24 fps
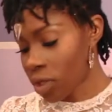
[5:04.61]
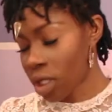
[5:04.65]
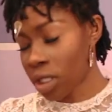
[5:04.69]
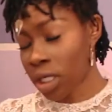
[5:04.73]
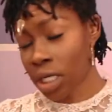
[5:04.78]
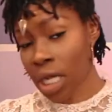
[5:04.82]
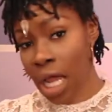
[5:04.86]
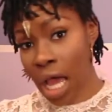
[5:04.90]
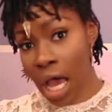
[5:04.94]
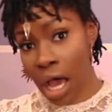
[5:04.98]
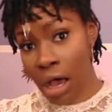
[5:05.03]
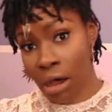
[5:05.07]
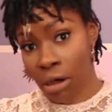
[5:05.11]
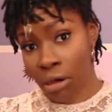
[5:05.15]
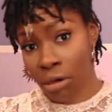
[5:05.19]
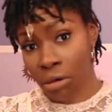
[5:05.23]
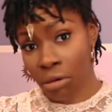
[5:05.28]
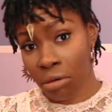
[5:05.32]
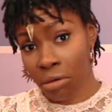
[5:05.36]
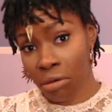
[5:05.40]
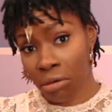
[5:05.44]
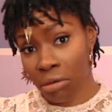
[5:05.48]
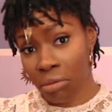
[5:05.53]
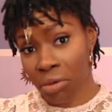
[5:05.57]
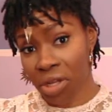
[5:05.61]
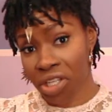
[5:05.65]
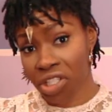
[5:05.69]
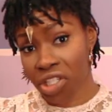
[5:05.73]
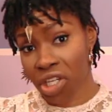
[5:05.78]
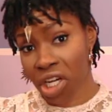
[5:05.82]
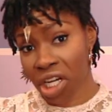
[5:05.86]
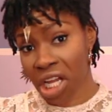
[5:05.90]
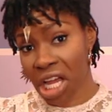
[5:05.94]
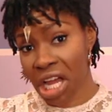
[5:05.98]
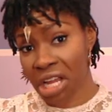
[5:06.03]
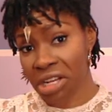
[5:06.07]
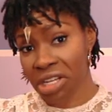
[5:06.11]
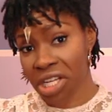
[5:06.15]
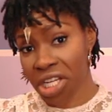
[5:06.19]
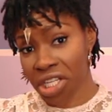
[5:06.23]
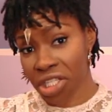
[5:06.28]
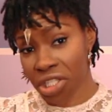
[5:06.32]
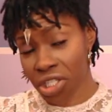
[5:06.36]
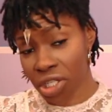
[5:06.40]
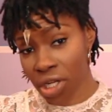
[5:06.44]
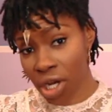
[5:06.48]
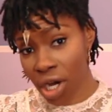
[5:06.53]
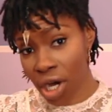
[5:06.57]
Now, with your
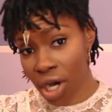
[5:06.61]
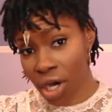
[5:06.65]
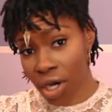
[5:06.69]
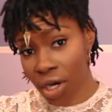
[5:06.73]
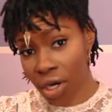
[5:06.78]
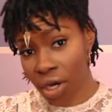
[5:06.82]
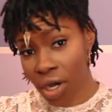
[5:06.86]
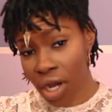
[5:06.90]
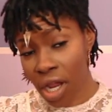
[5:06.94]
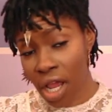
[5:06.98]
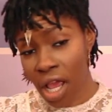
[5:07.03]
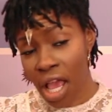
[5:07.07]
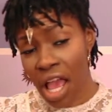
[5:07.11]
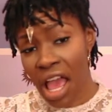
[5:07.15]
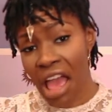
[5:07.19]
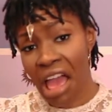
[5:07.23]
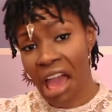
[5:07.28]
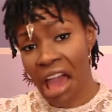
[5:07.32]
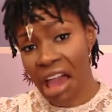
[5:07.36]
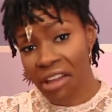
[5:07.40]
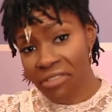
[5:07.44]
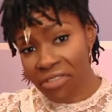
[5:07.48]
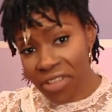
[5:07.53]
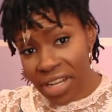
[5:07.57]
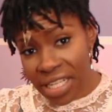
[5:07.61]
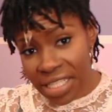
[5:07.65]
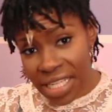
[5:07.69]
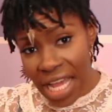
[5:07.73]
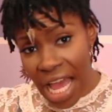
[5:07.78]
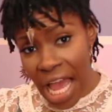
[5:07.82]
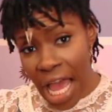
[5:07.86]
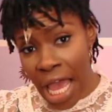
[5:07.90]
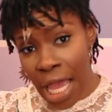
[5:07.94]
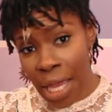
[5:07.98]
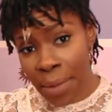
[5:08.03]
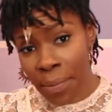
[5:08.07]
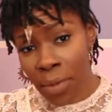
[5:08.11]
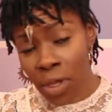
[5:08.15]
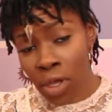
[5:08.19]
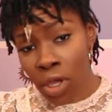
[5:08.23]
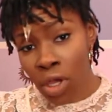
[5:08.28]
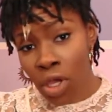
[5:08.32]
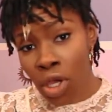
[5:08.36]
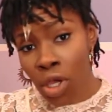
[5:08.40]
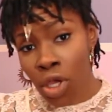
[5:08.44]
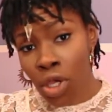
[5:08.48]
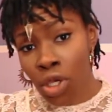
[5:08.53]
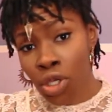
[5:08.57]
conditioner, every time
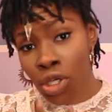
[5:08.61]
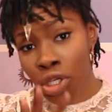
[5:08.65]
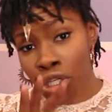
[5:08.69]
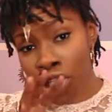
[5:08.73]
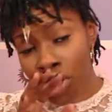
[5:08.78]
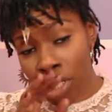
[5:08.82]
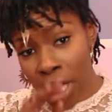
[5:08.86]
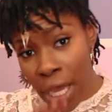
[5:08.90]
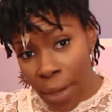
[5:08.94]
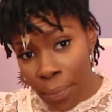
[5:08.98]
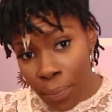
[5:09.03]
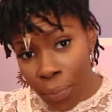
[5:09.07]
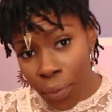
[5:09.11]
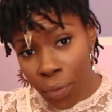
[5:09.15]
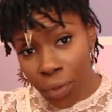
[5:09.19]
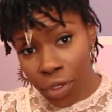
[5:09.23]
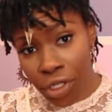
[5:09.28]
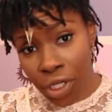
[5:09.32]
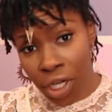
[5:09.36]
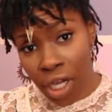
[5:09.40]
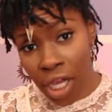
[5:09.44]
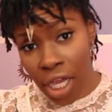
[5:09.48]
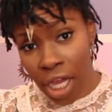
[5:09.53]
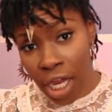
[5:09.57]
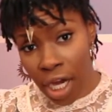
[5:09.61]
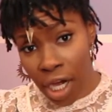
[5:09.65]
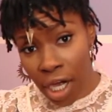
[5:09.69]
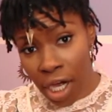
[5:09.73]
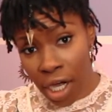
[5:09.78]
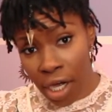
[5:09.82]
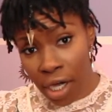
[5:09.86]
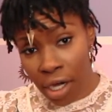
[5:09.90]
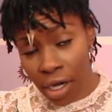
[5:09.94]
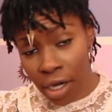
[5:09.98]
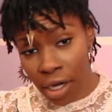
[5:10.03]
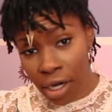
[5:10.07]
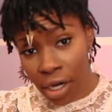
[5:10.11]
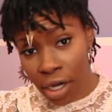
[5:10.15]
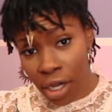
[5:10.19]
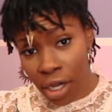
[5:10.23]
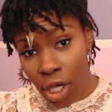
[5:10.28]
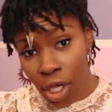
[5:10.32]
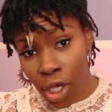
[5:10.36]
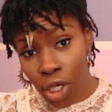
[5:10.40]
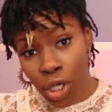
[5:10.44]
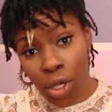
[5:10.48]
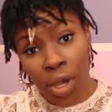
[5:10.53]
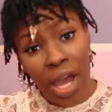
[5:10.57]
you shampoo your hair,
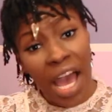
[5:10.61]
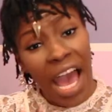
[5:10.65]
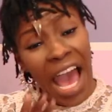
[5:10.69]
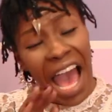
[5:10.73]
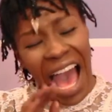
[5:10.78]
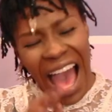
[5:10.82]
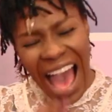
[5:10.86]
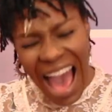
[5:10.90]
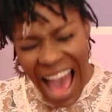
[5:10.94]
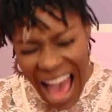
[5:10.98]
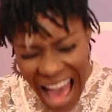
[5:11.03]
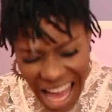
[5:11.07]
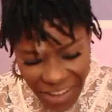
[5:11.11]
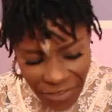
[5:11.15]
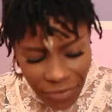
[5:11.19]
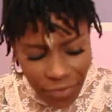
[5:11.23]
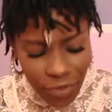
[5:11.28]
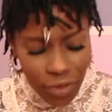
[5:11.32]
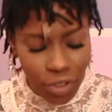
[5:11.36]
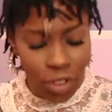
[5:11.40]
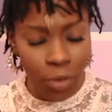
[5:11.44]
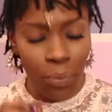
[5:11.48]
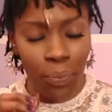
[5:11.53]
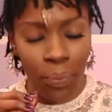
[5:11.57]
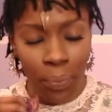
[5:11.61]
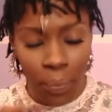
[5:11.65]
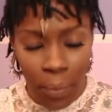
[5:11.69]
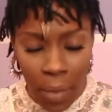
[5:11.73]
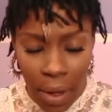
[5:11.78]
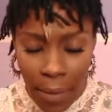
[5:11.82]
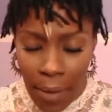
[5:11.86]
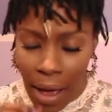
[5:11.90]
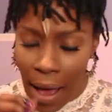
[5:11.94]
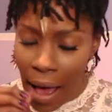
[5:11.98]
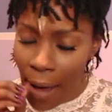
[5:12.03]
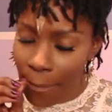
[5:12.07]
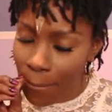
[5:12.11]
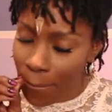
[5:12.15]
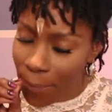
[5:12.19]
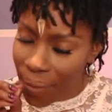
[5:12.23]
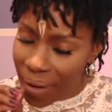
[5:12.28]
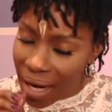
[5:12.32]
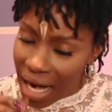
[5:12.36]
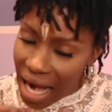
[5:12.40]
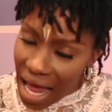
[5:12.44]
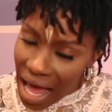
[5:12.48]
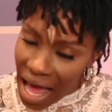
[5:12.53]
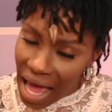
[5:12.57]
you have to
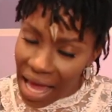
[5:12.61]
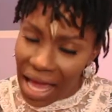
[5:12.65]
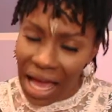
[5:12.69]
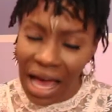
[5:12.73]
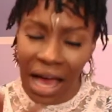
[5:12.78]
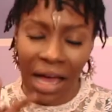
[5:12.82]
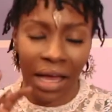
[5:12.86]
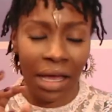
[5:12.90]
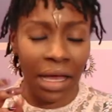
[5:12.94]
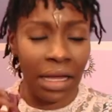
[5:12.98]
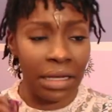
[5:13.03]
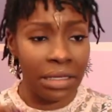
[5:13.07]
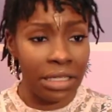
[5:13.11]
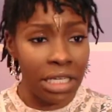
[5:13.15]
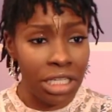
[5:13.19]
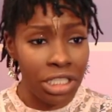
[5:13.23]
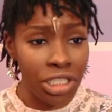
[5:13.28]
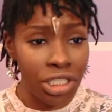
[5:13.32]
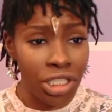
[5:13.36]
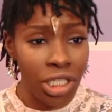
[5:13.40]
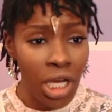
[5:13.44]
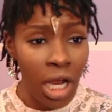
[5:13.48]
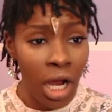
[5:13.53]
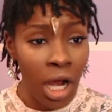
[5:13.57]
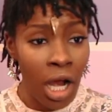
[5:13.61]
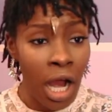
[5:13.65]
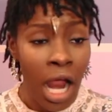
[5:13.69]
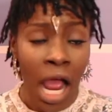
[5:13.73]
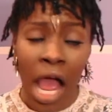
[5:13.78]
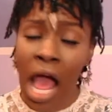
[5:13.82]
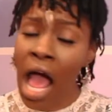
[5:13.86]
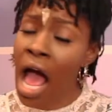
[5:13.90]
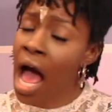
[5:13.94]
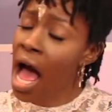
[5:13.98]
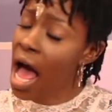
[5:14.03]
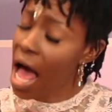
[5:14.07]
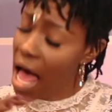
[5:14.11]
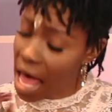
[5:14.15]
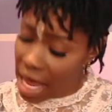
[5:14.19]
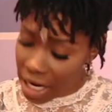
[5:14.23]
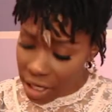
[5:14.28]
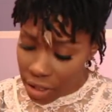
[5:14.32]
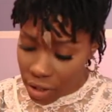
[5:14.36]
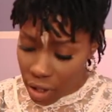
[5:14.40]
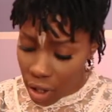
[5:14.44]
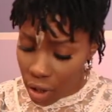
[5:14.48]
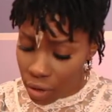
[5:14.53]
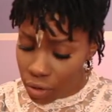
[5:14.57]
apply a conditioner.
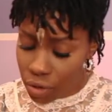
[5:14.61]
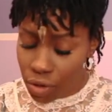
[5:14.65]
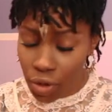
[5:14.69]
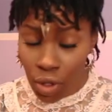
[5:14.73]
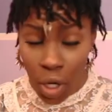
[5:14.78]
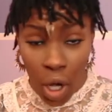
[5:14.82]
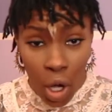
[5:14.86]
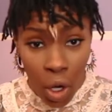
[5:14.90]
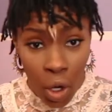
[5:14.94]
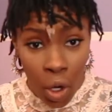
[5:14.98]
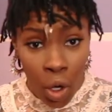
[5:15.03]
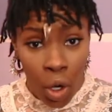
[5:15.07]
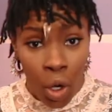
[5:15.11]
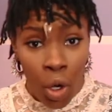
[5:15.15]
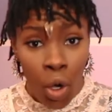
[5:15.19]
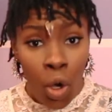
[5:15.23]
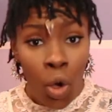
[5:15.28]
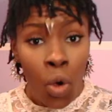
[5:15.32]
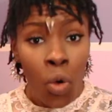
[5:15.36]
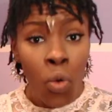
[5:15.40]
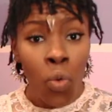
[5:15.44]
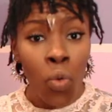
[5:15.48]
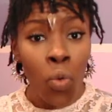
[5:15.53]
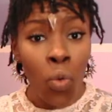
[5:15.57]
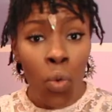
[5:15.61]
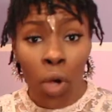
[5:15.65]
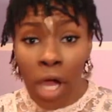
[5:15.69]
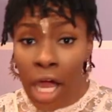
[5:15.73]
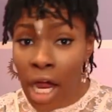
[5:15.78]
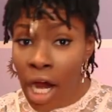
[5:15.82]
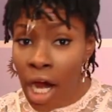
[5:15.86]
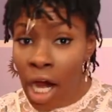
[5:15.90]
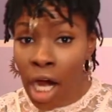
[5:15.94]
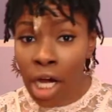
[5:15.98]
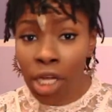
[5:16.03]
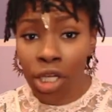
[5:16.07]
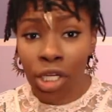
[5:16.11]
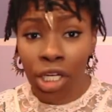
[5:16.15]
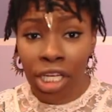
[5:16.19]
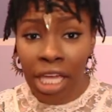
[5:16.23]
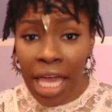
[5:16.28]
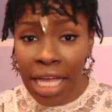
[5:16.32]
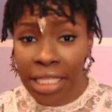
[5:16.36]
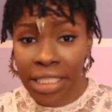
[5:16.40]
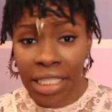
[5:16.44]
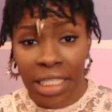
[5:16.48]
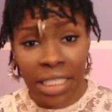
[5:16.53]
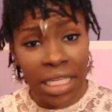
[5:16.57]
I don't know where you're
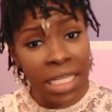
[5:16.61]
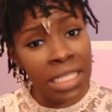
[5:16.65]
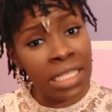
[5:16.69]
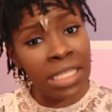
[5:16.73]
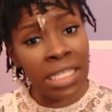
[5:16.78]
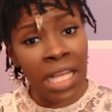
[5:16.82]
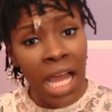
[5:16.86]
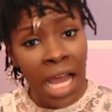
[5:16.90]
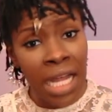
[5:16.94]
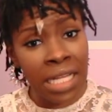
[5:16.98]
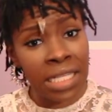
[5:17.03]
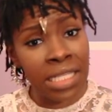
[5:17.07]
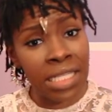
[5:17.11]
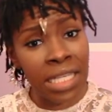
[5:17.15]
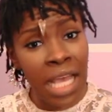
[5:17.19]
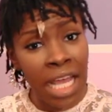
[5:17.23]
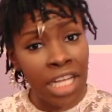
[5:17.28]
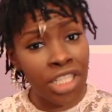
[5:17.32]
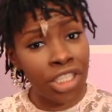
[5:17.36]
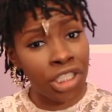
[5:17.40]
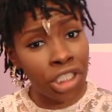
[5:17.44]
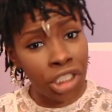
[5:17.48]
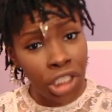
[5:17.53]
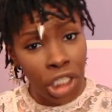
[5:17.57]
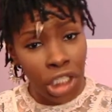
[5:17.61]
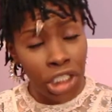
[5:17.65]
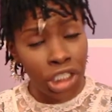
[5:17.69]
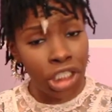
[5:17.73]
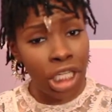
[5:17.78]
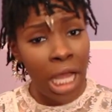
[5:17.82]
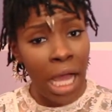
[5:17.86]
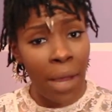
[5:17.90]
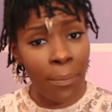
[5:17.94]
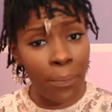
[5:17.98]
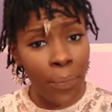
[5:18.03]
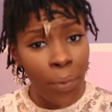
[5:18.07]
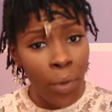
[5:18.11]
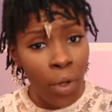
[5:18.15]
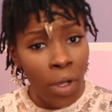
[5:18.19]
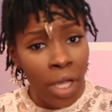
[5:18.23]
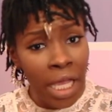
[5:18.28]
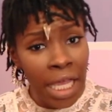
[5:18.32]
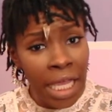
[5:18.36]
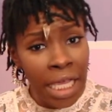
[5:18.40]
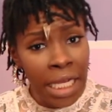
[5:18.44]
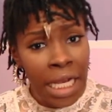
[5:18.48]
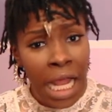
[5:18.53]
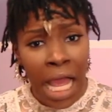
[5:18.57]
getting this nonsense. You're just
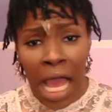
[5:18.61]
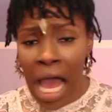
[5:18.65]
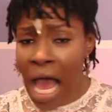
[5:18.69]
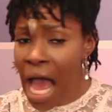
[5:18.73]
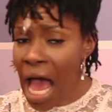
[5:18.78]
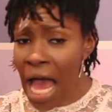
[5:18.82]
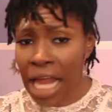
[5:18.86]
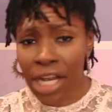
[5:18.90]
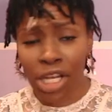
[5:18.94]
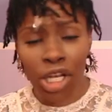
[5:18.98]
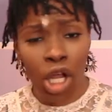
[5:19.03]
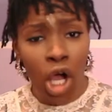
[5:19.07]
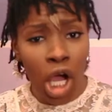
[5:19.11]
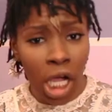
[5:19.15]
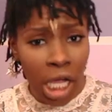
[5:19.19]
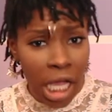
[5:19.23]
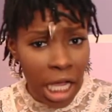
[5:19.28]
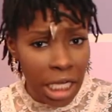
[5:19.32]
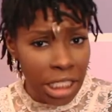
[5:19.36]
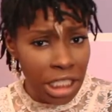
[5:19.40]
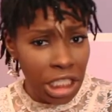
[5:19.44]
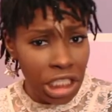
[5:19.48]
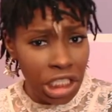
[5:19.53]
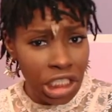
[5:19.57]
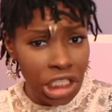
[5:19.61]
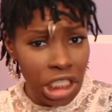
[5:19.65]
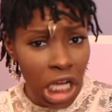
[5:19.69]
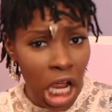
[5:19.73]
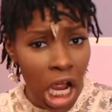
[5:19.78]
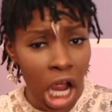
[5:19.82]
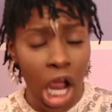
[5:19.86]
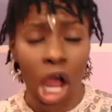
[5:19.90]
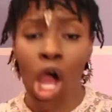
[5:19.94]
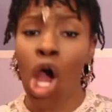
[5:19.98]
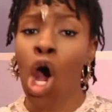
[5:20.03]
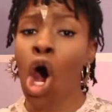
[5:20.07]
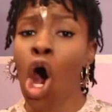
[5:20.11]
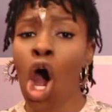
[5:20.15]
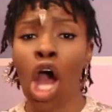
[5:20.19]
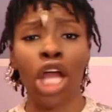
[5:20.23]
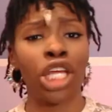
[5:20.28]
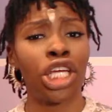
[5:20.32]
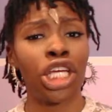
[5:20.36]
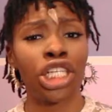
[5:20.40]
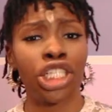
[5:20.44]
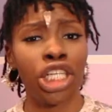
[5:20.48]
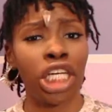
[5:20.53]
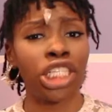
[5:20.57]
shampooing and no conditioner, or
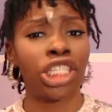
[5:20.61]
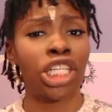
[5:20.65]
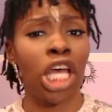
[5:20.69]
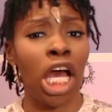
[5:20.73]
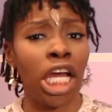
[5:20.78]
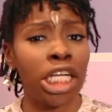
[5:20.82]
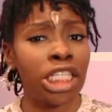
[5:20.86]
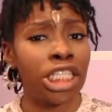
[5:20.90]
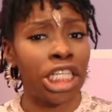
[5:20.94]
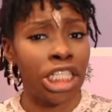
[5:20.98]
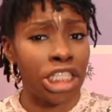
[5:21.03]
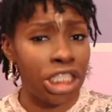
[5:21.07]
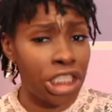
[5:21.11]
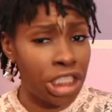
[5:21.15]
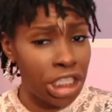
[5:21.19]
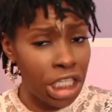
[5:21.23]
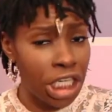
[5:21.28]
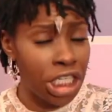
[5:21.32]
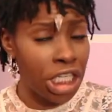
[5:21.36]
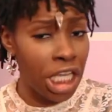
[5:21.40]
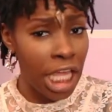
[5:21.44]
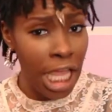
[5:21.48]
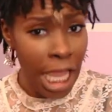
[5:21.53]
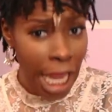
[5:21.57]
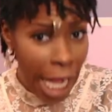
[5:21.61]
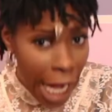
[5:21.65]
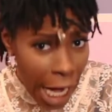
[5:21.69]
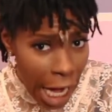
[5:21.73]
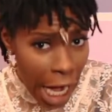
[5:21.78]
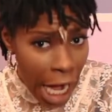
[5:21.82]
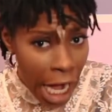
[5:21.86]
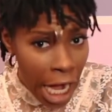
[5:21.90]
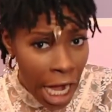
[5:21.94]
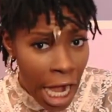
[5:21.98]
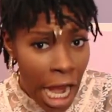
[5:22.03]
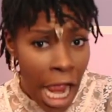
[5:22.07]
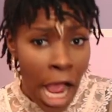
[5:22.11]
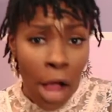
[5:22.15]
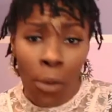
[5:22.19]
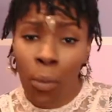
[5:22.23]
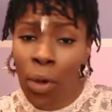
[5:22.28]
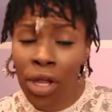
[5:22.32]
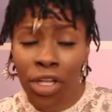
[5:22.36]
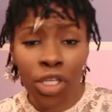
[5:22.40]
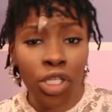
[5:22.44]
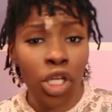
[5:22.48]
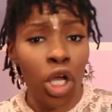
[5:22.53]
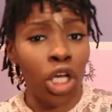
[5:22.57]
you're just conditioning the hair
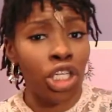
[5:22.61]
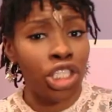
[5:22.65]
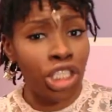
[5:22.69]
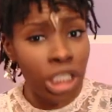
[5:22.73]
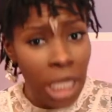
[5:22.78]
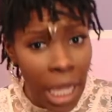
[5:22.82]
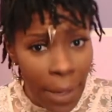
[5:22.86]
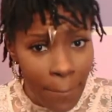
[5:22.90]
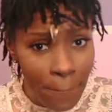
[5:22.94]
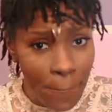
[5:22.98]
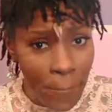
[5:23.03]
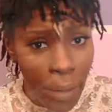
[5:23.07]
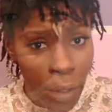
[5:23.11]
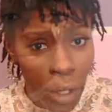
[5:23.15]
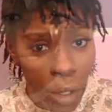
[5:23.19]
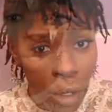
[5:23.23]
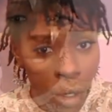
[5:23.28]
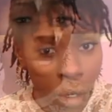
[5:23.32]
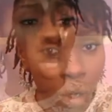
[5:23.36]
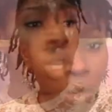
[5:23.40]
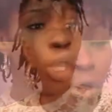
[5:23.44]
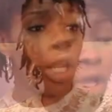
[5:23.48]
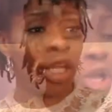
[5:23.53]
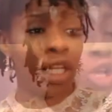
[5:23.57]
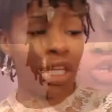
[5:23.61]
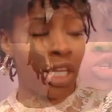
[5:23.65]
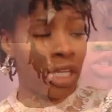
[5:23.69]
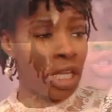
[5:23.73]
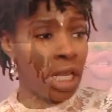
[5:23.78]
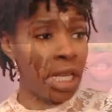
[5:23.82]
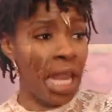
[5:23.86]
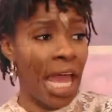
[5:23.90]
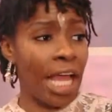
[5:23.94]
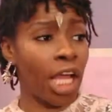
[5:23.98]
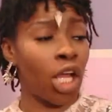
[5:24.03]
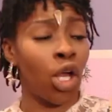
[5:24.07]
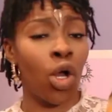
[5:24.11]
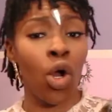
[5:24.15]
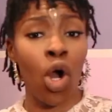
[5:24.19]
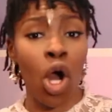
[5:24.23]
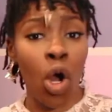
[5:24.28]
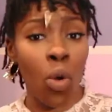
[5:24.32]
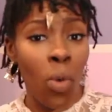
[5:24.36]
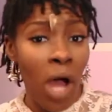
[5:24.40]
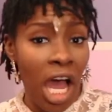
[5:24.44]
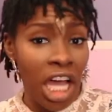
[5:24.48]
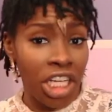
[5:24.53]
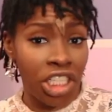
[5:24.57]
with no shampoo. Like
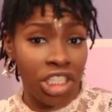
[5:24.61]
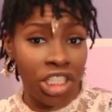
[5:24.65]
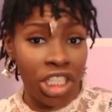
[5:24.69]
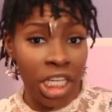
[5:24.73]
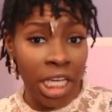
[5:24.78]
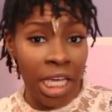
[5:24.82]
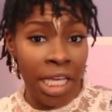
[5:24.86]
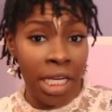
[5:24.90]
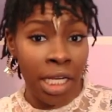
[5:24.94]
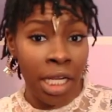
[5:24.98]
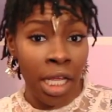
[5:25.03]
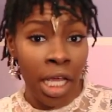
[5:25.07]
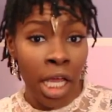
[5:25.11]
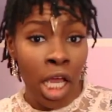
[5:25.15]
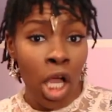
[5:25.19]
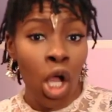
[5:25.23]
co-washing.